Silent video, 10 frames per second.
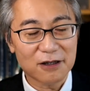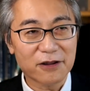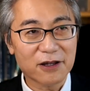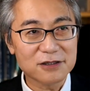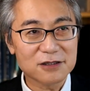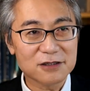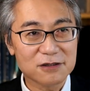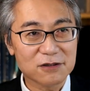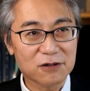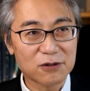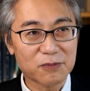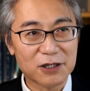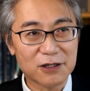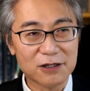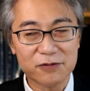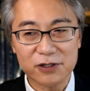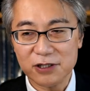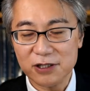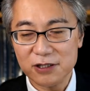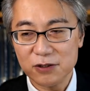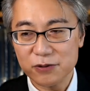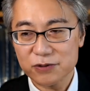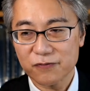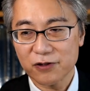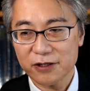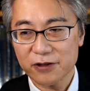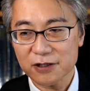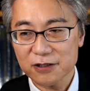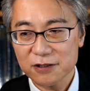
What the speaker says: that's going to be really useful, I think.